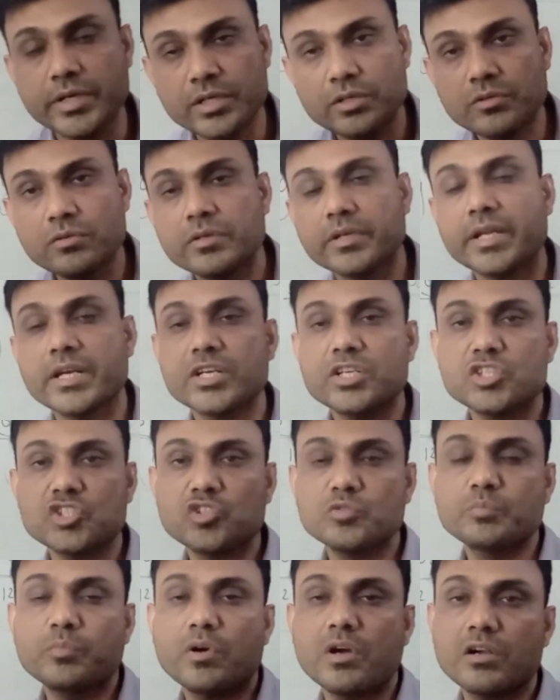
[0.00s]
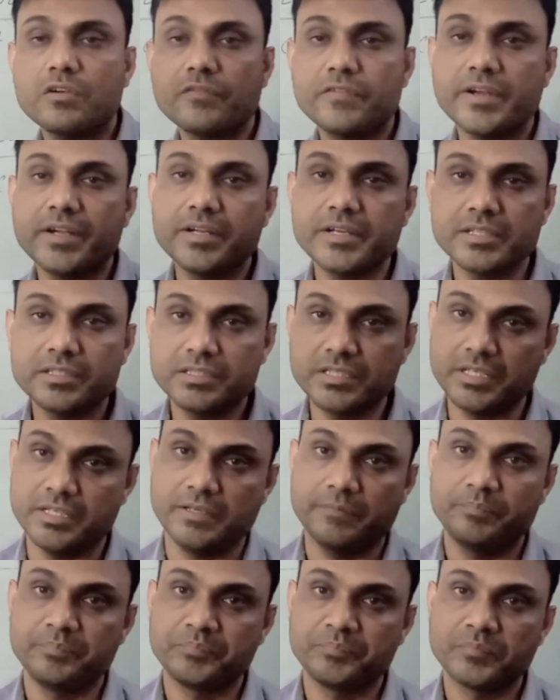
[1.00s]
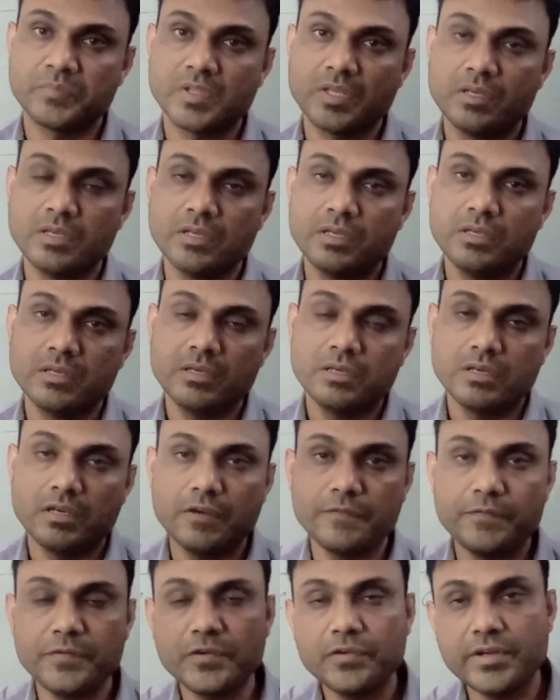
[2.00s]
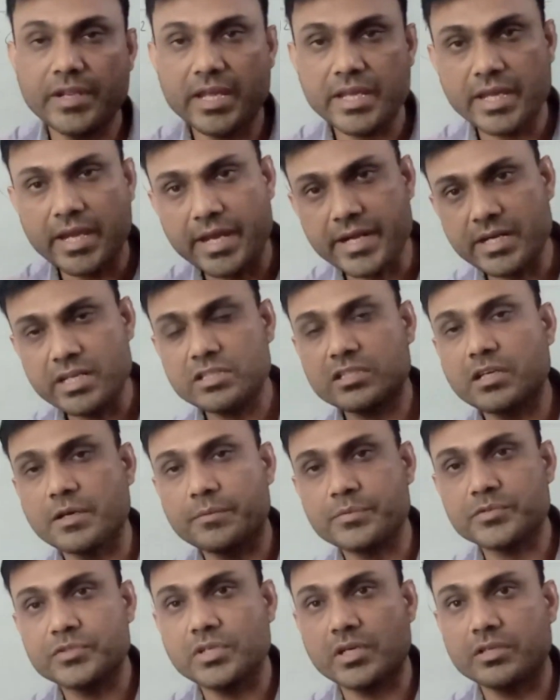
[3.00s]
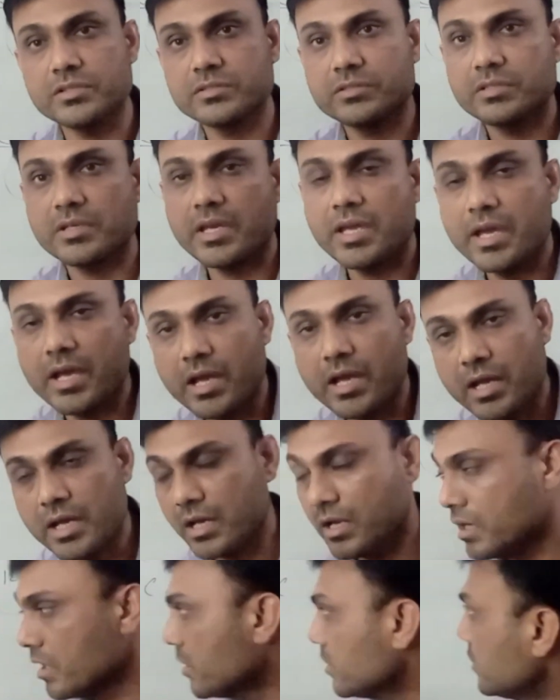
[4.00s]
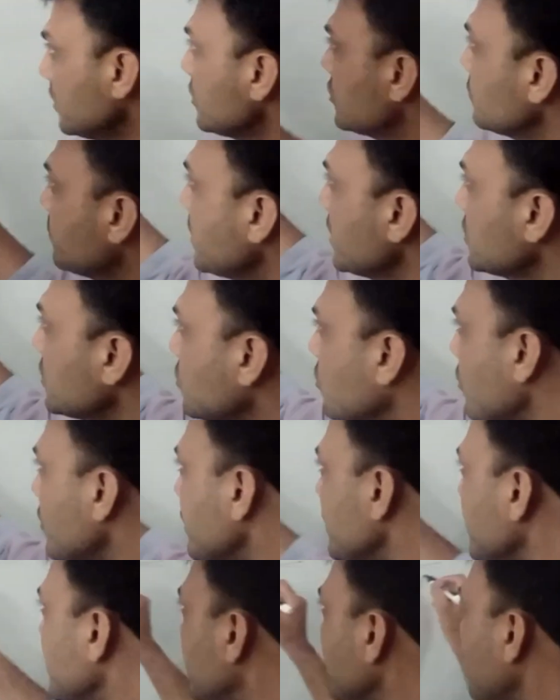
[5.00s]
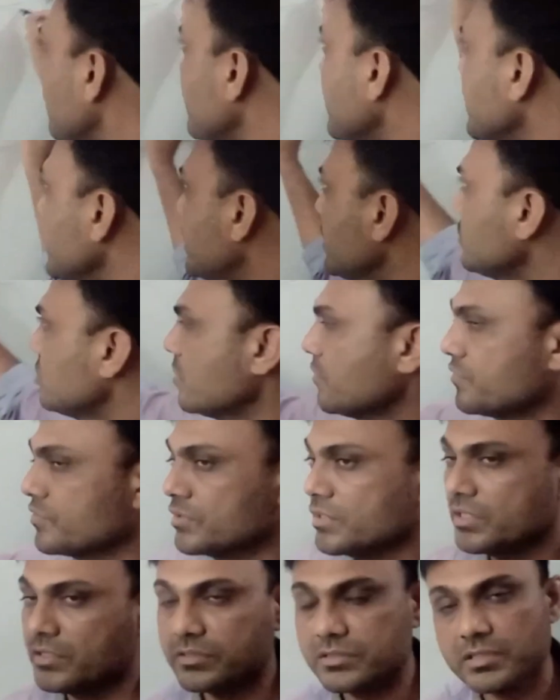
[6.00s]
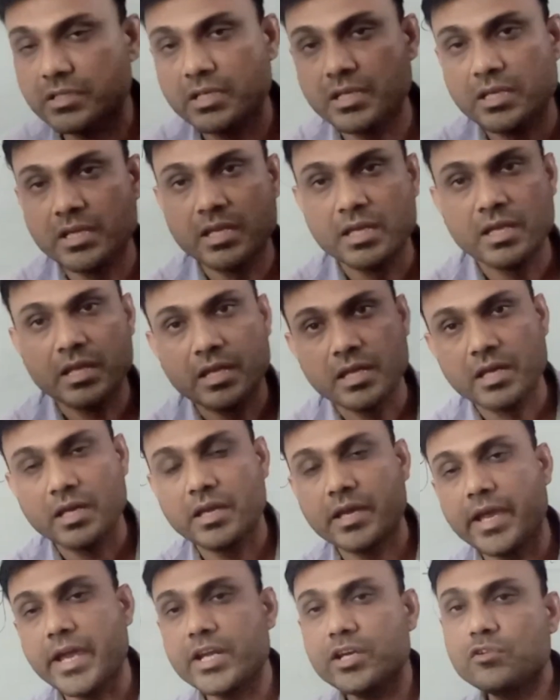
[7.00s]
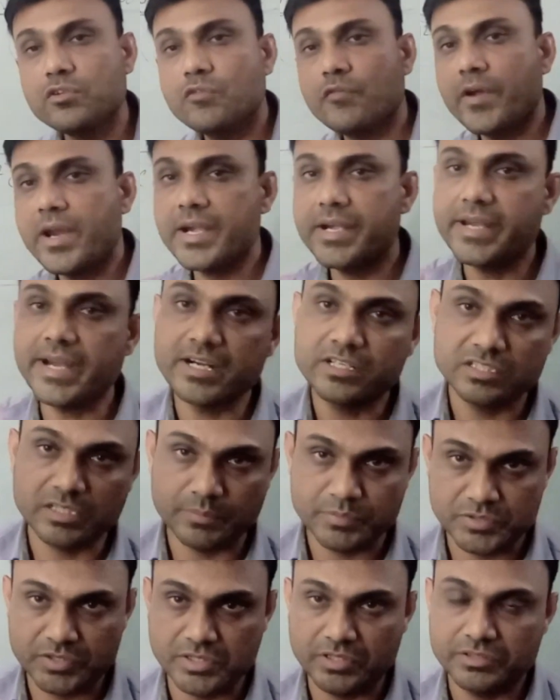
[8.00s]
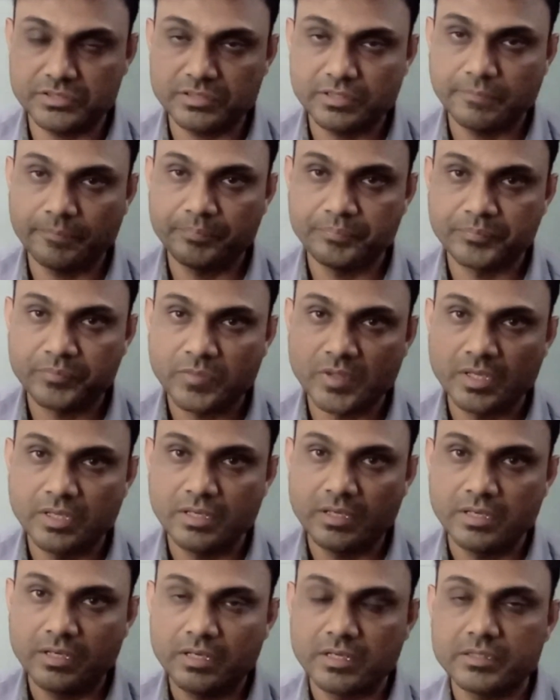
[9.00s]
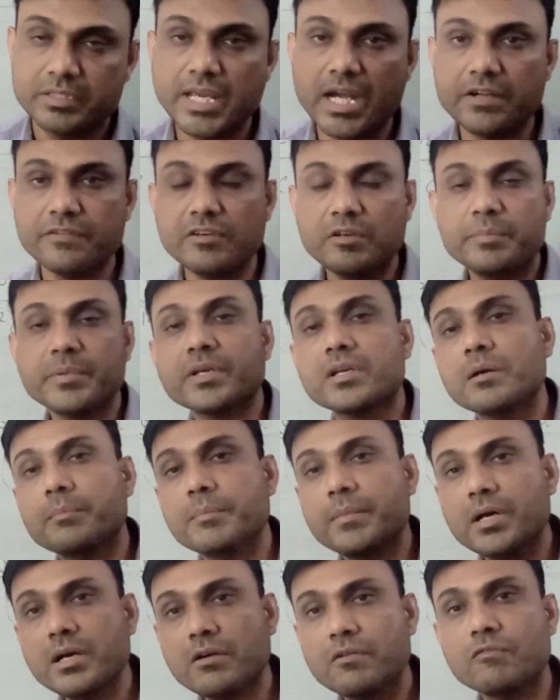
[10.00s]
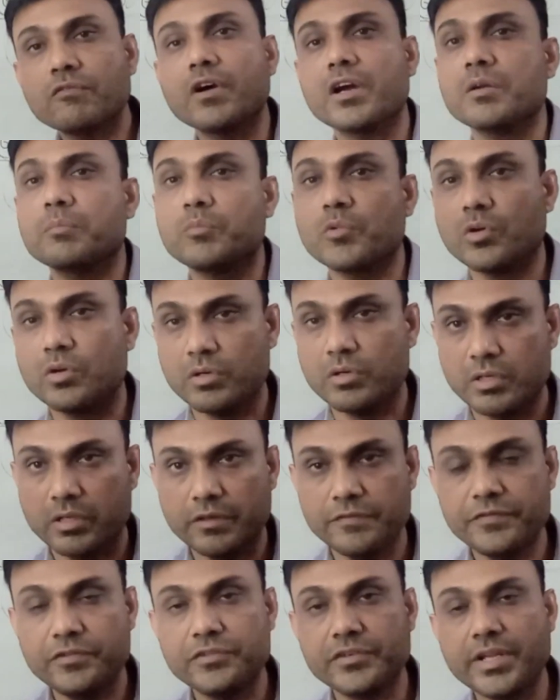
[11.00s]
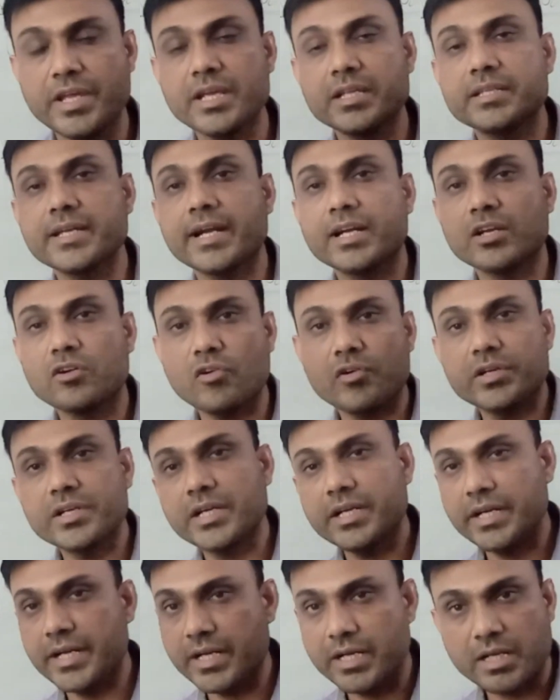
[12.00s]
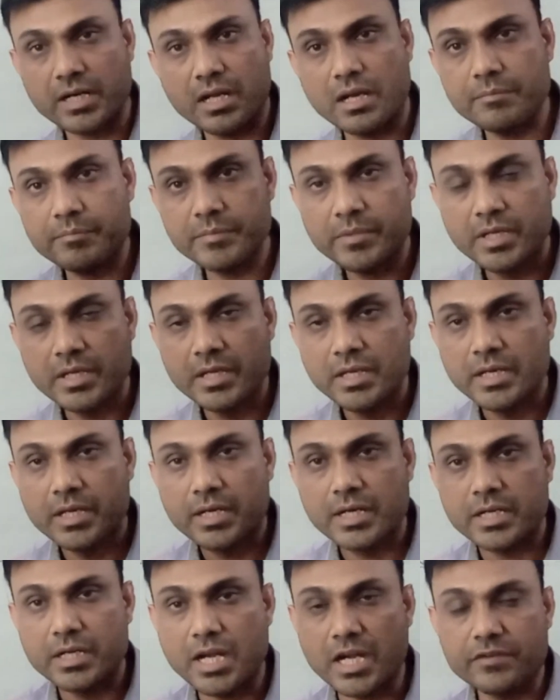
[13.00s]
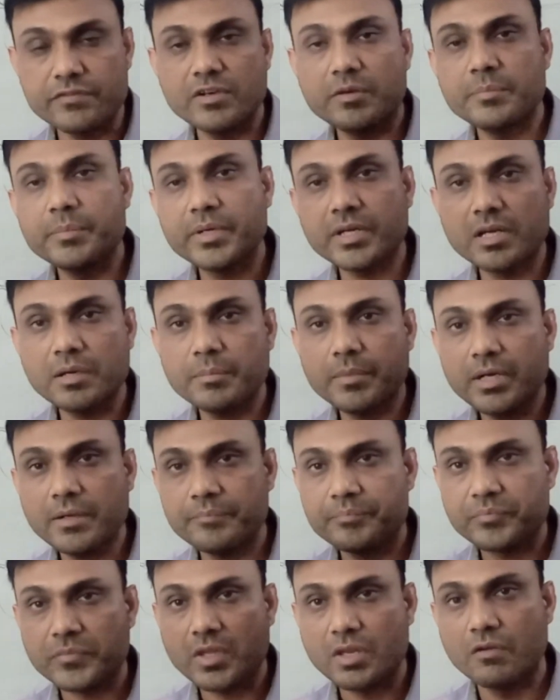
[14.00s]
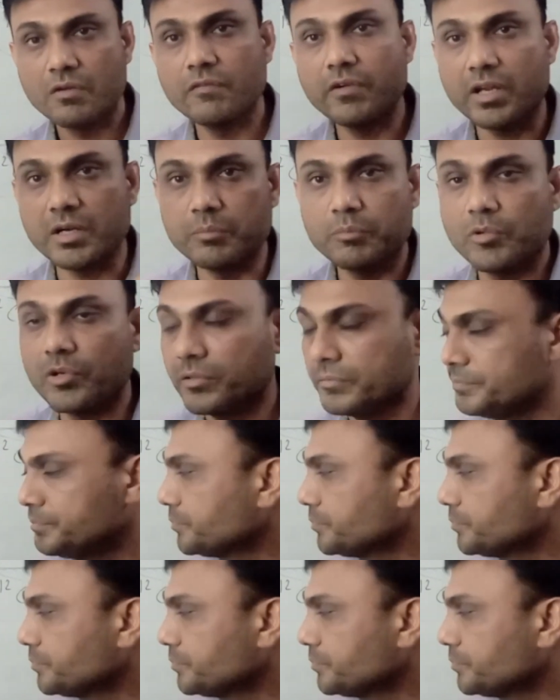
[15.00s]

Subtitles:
into 10 raised to power 23. If you take any substance, this much quantity of any substance, and you weigh that substance, that will become a 1 mole. If you take that quantity in gram, that will become a 1 mole.